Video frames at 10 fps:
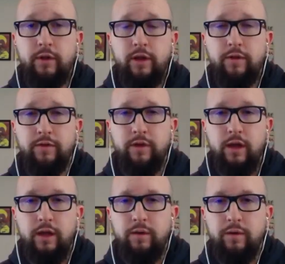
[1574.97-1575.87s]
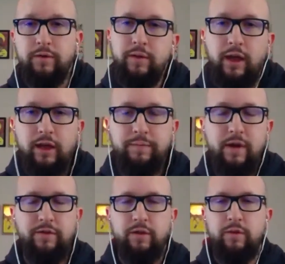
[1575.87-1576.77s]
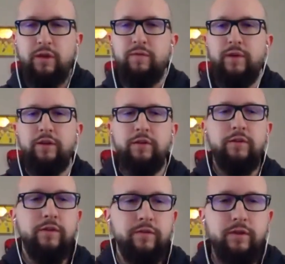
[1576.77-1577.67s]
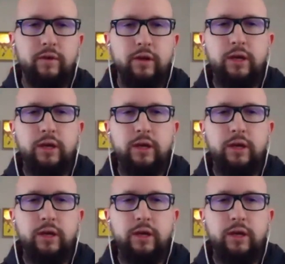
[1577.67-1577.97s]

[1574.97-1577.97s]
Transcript: it really is. It's like, especially with convention, there's